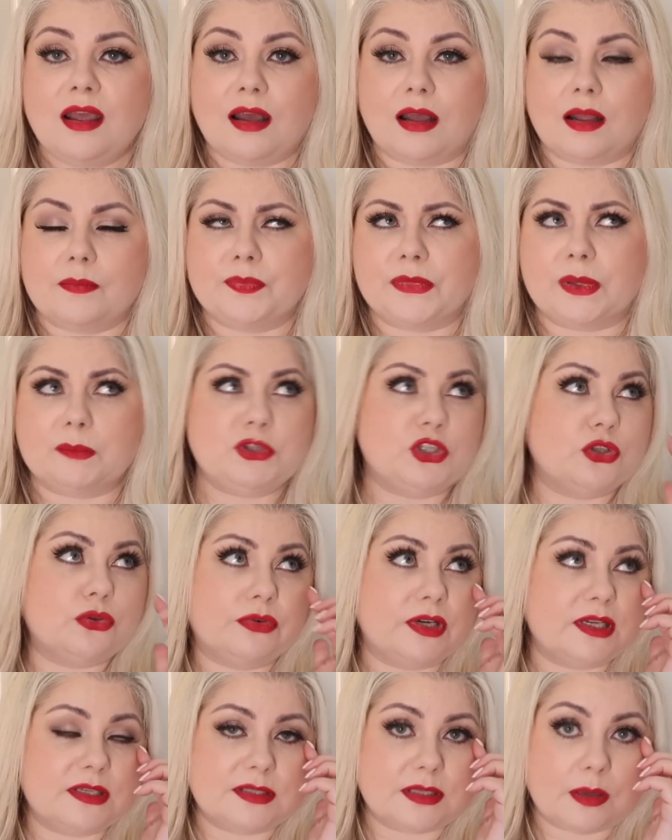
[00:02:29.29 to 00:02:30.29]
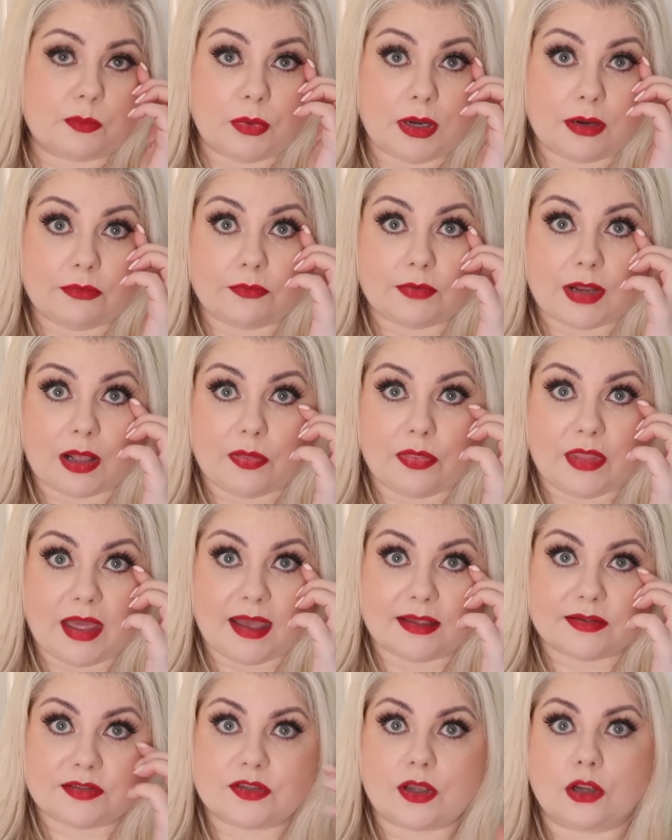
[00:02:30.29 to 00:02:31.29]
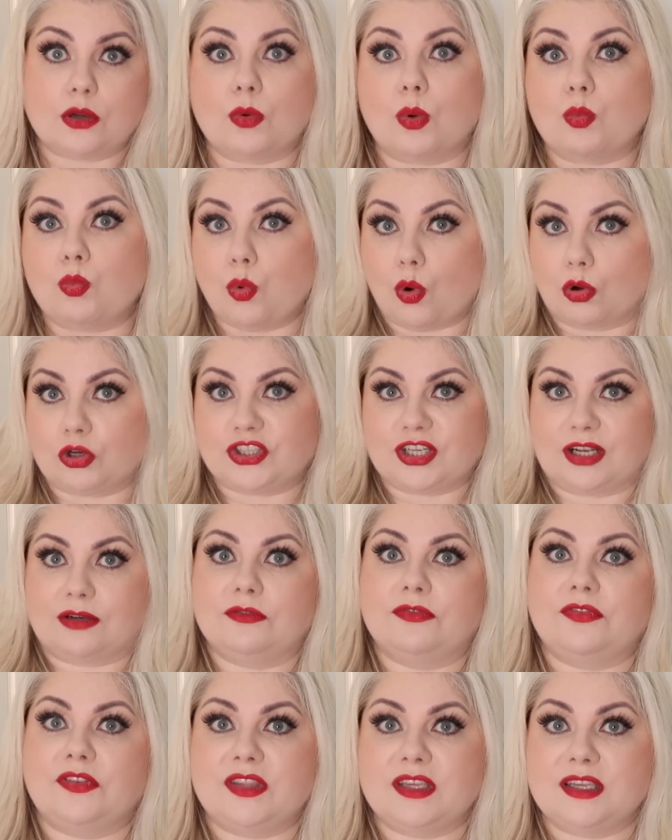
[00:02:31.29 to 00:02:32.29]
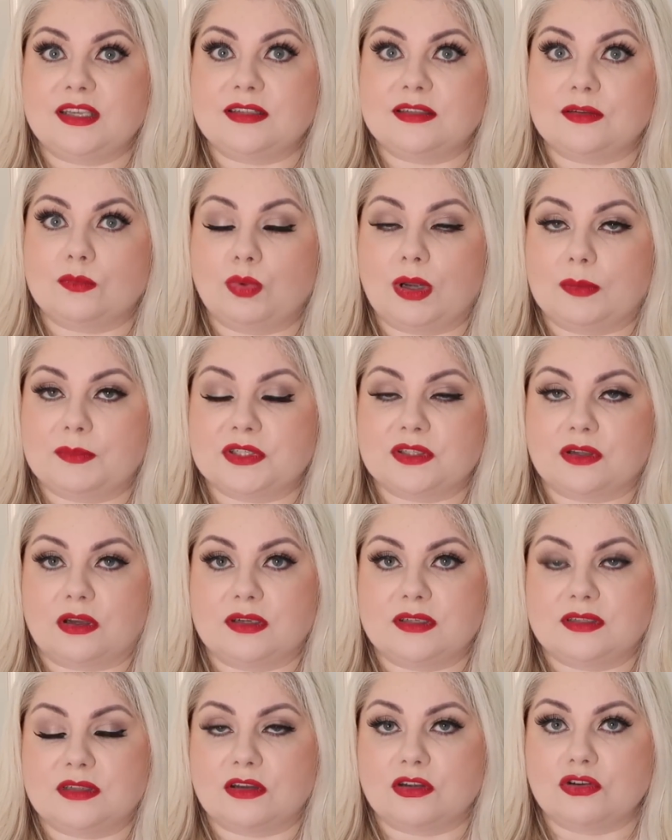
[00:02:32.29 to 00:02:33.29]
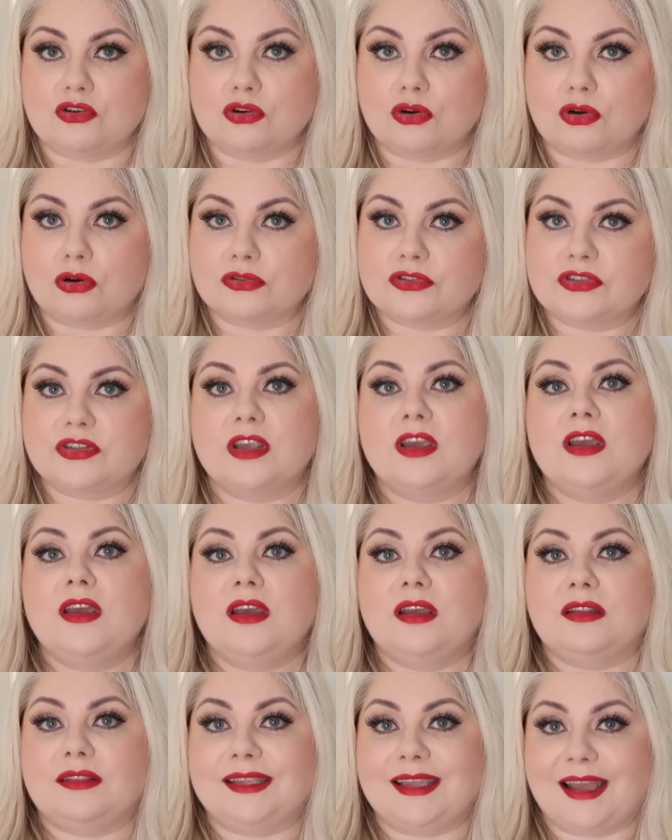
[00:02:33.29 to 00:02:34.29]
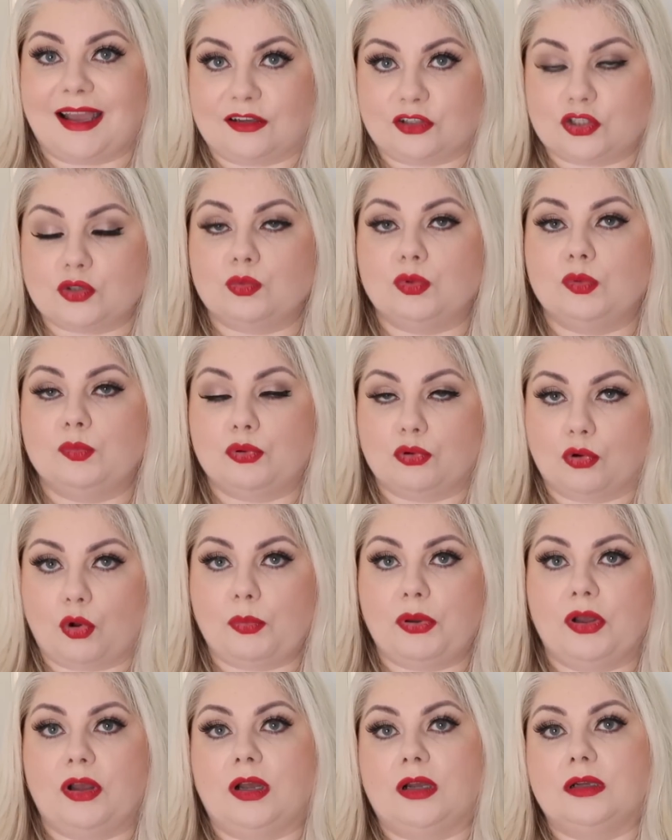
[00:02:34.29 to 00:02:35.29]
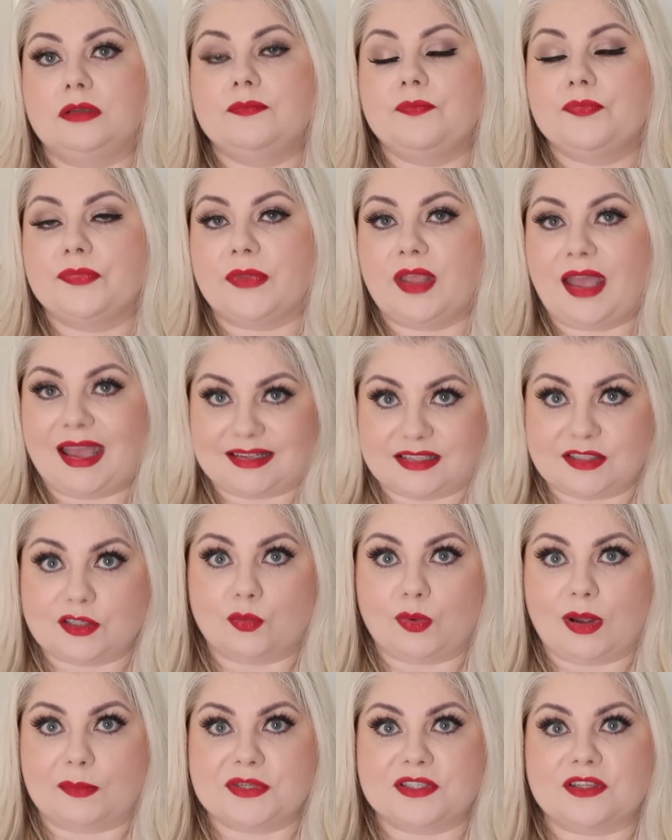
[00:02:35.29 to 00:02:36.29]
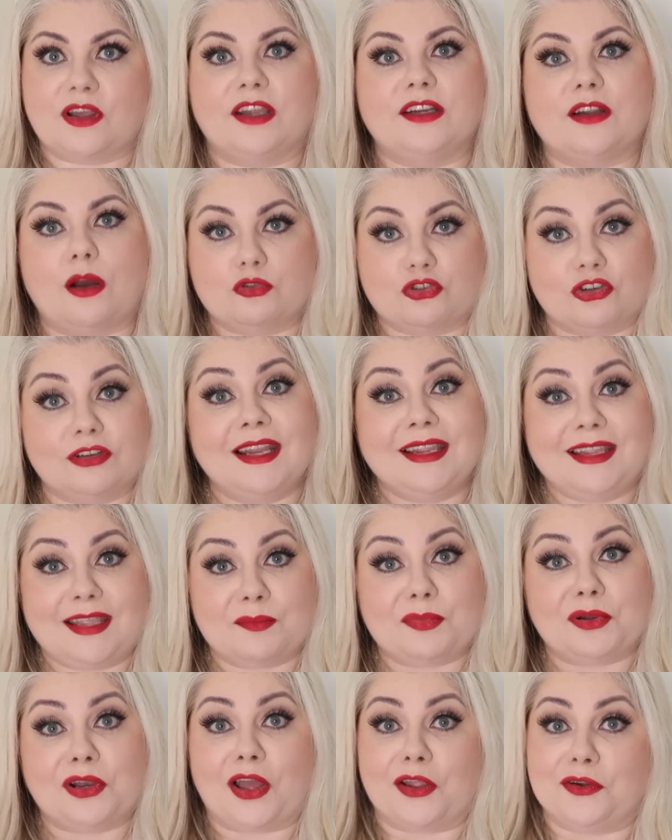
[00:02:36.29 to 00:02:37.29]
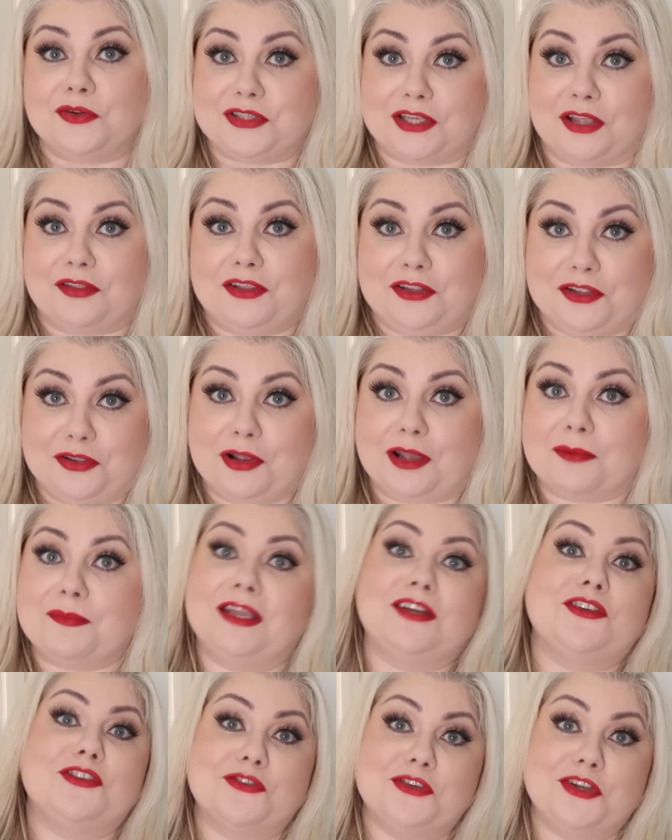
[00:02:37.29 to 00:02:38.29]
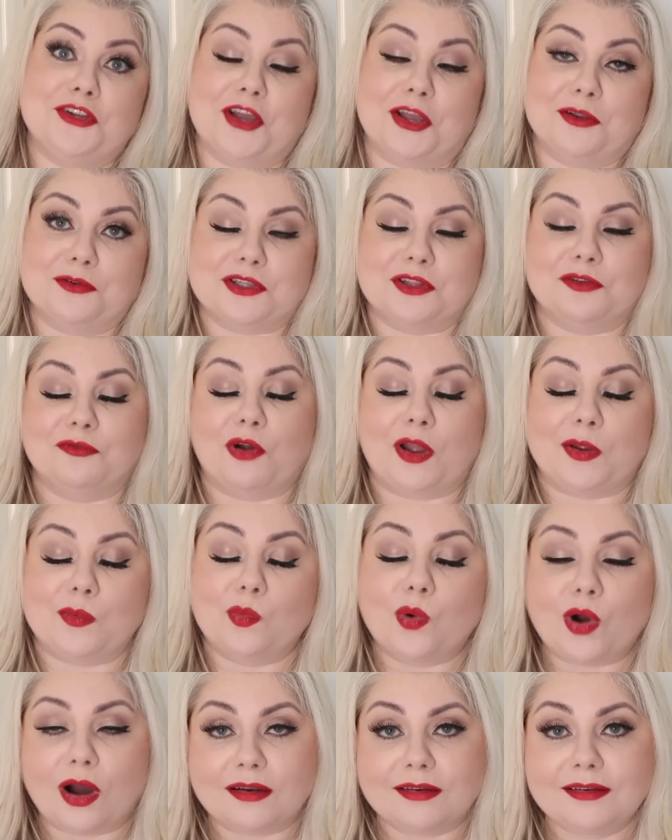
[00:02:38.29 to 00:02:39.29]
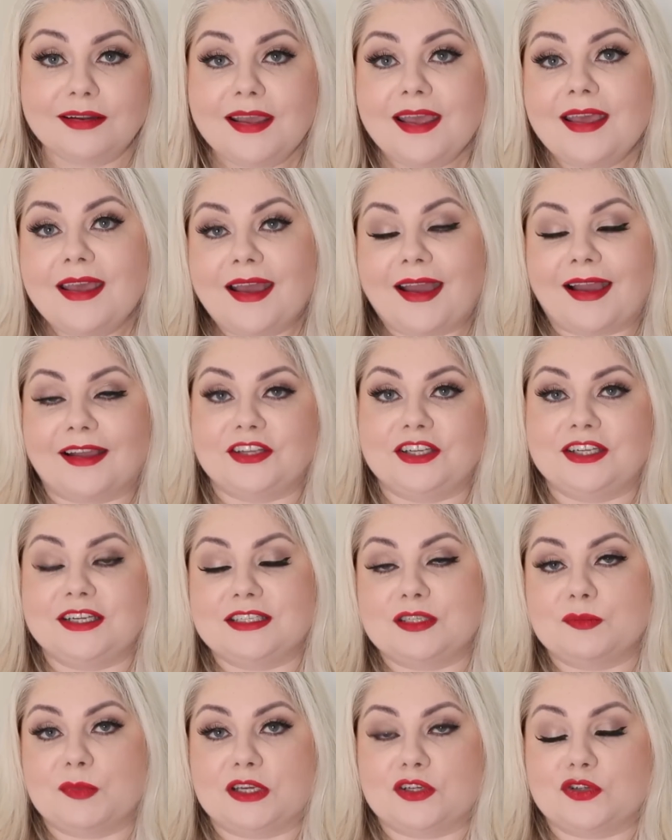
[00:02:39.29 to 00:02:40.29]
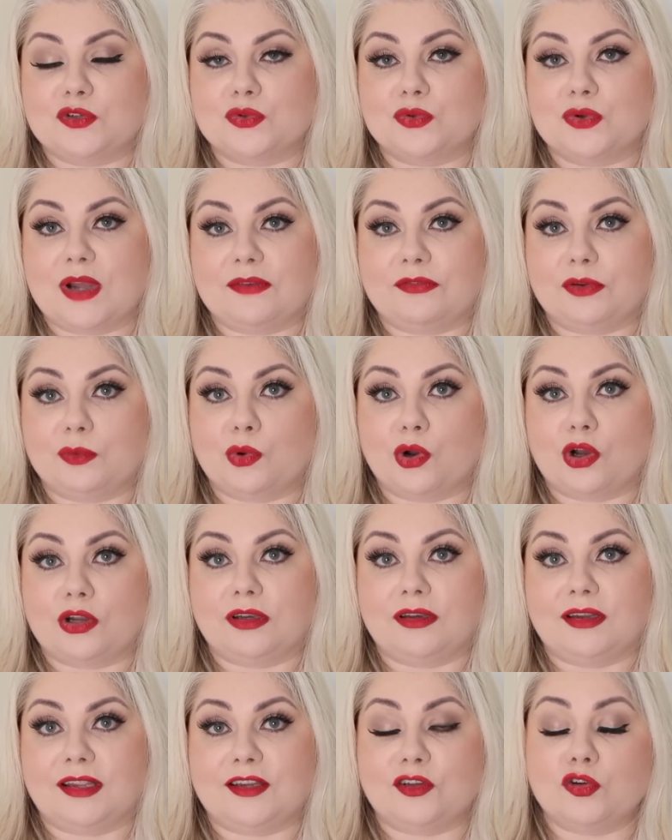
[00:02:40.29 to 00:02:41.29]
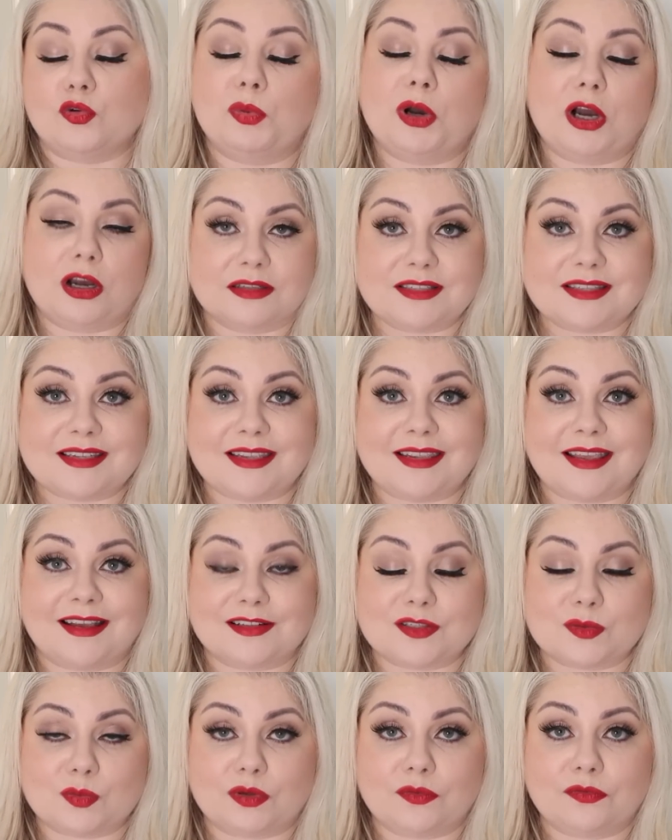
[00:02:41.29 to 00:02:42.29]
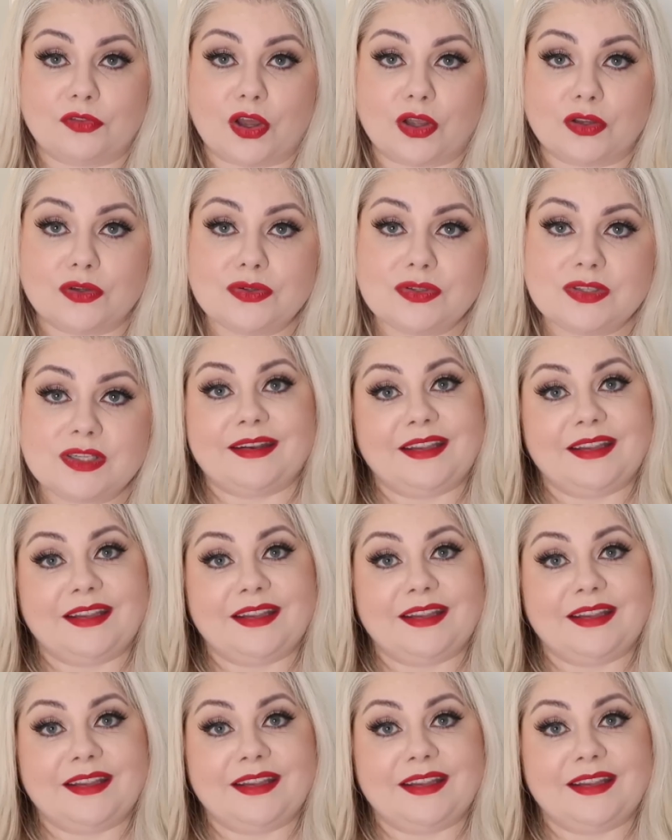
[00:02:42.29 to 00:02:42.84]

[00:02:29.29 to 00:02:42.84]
I'm sure it's somewhere around there. So watch out for these websites that are not the actual proper ESTA website. I'll link it below so that you can make sure you go to the right one, and you need to make sure everyone in your party has one of those.